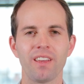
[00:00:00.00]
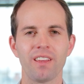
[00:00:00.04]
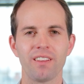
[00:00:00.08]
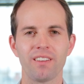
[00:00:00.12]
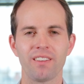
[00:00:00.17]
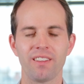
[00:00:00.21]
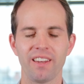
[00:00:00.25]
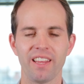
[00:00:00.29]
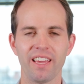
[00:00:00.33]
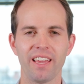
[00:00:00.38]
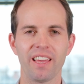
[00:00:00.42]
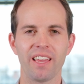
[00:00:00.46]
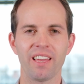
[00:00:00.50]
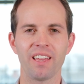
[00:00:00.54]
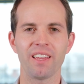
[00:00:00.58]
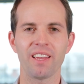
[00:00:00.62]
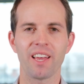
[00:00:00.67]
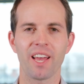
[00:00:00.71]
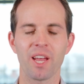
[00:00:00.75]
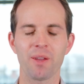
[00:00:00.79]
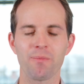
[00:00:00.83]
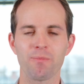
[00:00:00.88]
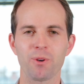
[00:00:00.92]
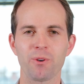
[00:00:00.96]

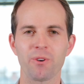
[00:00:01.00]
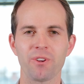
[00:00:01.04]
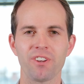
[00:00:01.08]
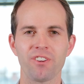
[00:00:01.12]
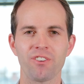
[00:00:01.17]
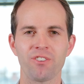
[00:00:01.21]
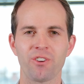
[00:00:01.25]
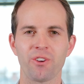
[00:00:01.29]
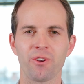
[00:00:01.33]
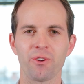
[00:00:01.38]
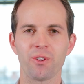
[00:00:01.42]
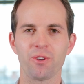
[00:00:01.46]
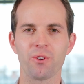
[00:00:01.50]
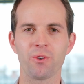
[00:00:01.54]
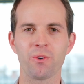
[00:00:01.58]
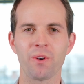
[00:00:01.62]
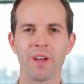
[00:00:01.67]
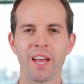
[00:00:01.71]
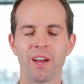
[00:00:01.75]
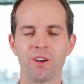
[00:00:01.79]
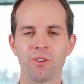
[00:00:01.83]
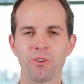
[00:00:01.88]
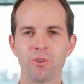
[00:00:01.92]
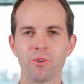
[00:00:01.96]
Today, I'm going to show you
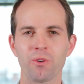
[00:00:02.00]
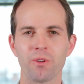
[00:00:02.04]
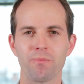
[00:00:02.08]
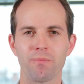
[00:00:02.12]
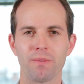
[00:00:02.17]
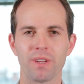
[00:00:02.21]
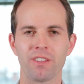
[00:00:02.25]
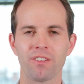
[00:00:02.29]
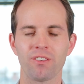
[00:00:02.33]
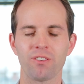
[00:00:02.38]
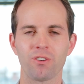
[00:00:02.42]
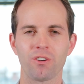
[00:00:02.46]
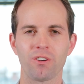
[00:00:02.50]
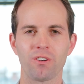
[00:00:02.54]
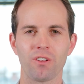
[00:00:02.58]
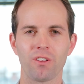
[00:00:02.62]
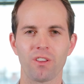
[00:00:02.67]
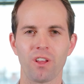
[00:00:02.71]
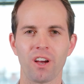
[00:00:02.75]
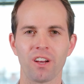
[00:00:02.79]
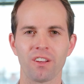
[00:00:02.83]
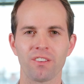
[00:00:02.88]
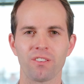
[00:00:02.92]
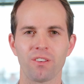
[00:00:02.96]
how to administer
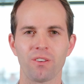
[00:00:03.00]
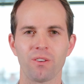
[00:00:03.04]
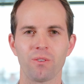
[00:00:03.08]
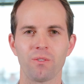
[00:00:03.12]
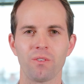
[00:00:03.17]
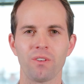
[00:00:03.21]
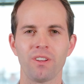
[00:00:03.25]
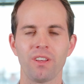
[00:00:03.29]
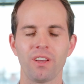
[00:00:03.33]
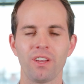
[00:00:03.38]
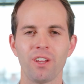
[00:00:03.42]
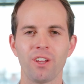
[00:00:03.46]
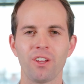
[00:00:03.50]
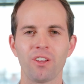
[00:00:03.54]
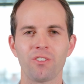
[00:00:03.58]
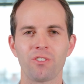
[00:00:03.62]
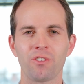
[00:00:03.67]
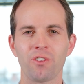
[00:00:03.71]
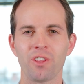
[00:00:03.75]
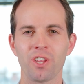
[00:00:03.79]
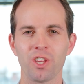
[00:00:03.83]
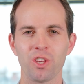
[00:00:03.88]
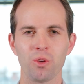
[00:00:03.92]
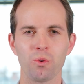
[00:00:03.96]
naloxone
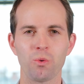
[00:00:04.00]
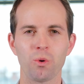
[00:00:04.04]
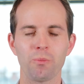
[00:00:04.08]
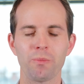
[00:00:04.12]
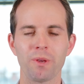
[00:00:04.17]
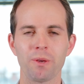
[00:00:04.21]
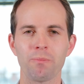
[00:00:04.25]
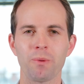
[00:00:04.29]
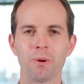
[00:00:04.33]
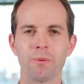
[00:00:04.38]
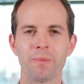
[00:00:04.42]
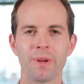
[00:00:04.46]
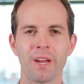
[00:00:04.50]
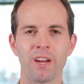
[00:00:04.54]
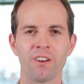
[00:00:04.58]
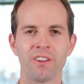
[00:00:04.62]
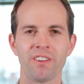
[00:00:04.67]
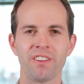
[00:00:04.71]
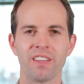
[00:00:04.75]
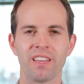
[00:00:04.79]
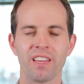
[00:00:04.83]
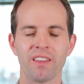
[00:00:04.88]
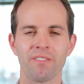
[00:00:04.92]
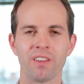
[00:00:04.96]
so that you will be
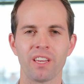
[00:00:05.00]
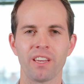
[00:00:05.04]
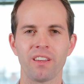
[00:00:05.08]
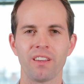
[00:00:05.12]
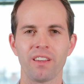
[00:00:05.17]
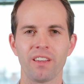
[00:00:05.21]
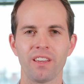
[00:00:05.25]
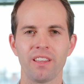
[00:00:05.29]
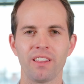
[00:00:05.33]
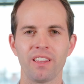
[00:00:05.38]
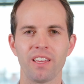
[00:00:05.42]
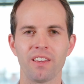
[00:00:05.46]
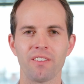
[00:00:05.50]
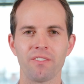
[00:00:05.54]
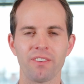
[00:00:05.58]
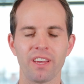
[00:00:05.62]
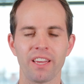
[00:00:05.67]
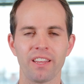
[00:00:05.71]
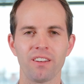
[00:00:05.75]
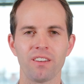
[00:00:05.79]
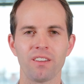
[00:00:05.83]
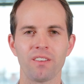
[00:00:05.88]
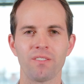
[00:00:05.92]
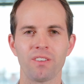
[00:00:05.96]
prepared to give it in the
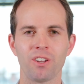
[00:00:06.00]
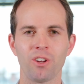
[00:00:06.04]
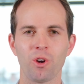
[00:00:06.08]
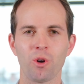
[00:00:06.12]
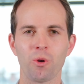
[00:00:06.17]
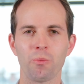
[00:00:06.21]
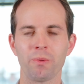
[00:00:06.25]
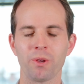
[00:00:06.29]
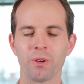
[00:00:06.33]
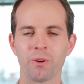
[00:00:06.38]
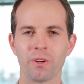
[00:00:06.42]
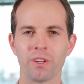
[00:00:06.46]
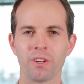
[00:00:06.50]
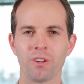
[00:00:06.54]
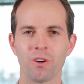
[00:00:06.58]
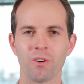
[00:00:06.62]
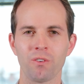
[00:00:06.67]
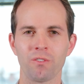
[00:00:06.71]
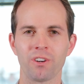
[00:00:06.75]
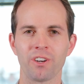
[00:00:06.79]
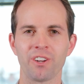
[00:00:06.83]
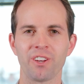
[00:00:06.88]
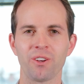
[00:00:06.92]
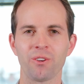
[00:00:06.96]
event of an opioid
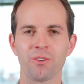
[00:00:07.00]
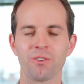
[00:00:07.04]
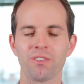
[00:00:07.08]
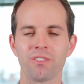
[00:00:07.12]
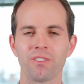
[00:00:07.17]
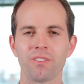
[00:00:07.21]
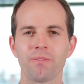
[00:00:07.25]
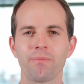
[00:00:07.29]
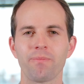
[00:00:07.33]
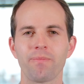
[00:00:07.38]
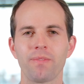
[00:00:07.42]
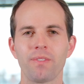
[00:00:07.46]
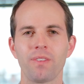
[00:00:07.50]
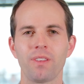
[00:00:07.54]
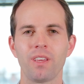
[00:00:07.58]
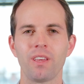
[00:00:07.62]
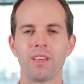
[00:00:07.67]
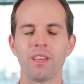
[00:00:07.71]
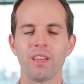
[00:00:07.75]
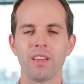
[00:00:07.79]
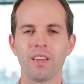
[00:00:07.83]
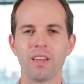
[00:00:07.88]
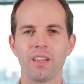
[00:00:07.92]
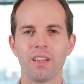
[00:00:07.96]
overdose.
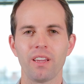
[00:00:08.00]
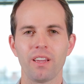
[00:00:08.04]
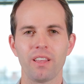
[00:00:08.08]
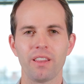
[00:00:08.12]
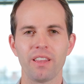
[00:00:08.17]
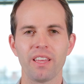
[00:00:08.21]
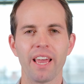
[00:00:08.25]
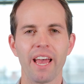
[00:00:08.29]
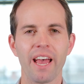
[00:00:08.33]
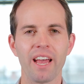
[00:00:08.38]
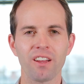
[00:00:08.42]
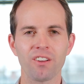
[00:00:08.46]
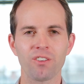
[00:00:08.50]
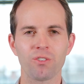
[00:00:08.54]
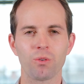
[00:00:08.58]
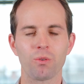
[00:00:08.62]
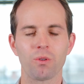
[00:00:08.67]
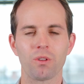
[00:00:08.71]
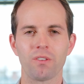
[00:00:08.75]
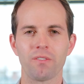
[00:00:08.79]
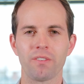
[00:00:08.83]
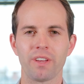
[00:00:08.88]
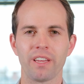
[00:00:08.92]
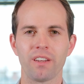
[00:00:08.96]
In the
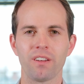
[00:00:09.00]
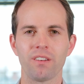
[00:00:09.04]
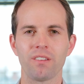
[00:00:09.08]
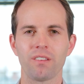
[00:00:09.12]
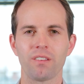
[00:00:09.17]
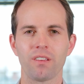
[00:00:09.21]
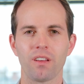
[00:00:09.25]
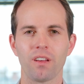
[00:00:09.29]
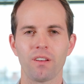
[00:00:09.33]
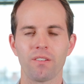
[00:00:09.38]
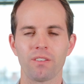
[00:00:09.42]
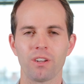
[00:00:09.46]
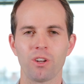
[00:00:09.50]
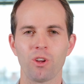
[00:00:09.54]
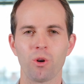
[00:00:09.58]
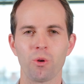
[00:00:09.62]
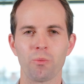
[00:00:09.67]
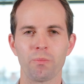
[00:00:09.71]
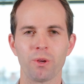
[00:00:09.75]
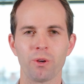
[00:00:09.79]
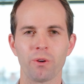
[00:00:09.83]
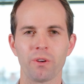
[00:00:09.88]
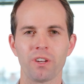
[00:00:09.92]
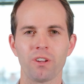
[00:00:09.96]
actual event of an
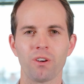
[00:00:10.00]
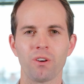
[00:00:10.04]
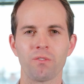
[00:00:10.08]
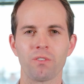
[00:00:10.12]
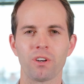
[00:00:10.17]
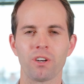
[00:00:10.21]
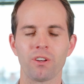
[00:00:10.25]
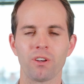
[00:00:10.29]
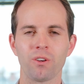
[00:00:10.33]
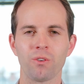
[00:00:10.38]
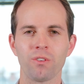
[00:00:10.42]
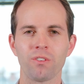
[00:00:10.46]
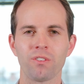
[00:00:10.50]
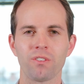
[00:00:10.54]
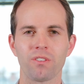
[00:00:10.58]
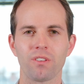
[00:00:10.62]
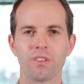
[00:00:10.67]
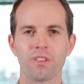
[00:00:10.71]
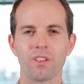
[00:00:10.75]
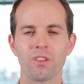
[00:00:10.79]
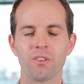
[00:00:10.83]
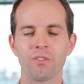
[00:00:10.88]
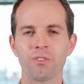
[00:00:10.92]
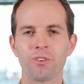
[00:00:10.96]
opioid overdose,
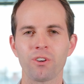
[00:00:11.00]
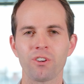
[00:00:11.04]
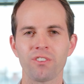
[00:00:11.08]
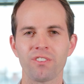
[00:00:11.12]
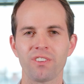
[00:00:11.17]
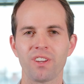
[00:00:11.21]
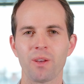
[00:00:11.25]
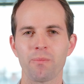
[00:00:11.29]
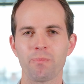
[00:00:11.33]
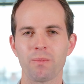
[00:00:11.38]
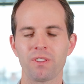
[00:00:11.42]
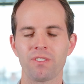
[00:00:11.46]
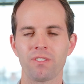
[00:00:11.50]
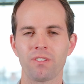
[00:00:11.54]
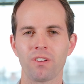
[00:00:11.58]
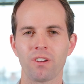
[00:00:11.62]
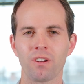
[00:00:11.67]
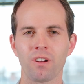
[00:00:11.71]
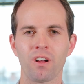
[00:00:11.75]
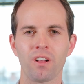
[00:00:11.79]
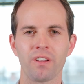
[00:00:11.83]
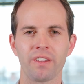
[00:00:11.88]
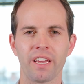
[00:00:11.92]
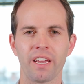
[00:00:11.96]
the first step is
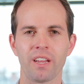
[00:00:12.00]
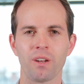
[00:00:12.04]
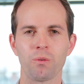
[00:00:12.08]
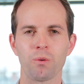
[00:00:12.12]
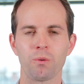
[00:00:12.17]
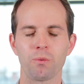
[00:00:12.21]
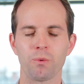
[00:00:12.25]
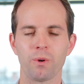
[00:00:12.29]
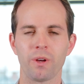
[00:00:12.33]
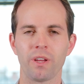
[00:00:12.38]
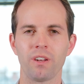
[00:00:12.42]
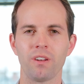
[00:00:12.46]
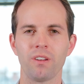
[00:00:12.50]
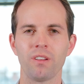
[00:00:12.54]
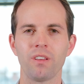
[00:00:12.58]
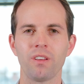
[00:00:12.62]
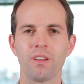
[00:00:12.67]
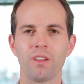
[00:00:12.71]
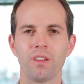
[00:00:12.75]
to call 911